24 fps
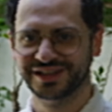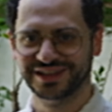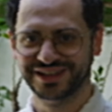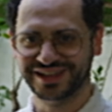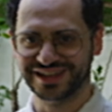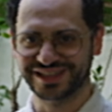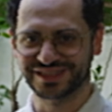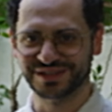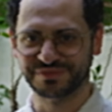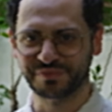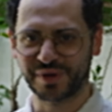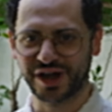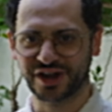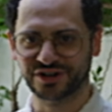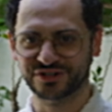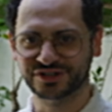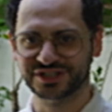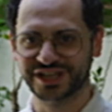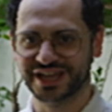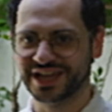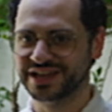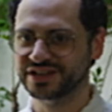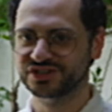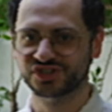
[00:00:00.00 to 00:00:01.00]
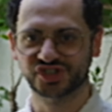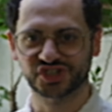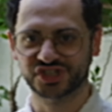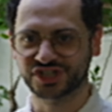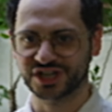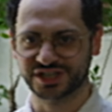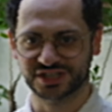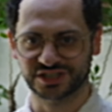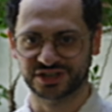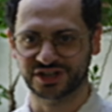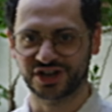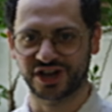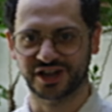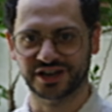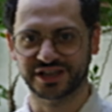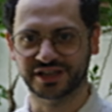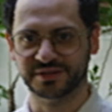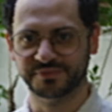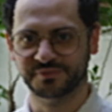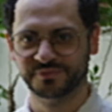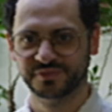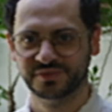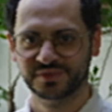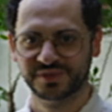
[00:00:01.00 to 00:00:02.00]
in the modern day just doesn't cut it.
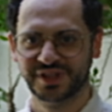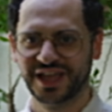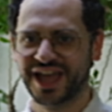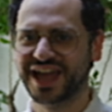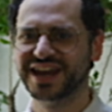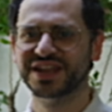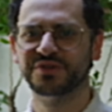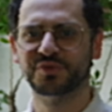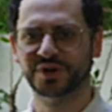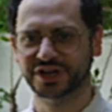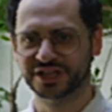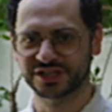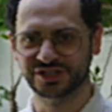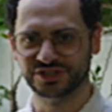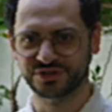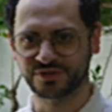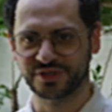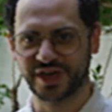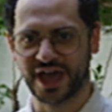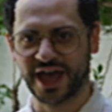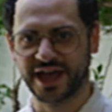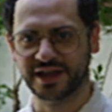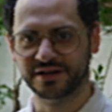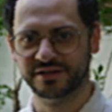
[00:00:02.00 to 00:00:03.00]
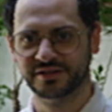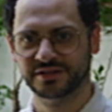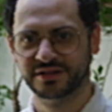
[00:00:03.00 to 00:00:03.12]
Anyone can do that.